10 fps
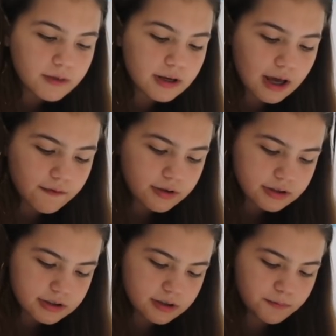and having a
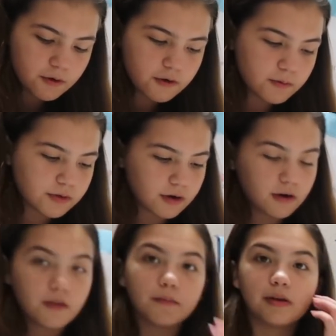sleepover with
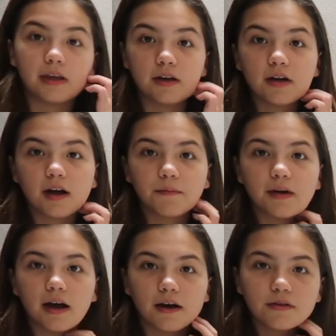all them here at my
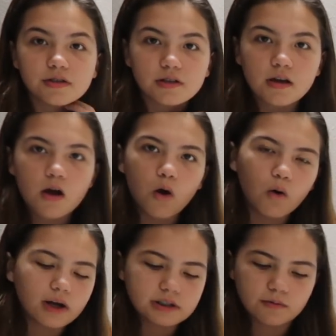house
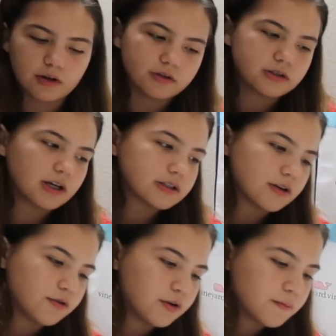or at someone else's house. I
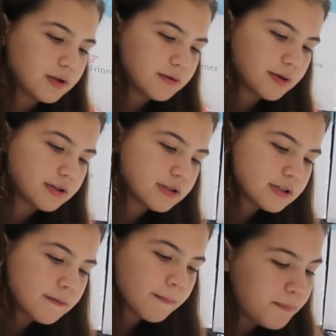don't know, it depends.
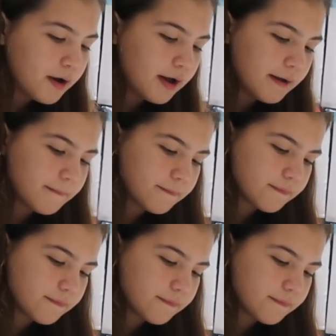But,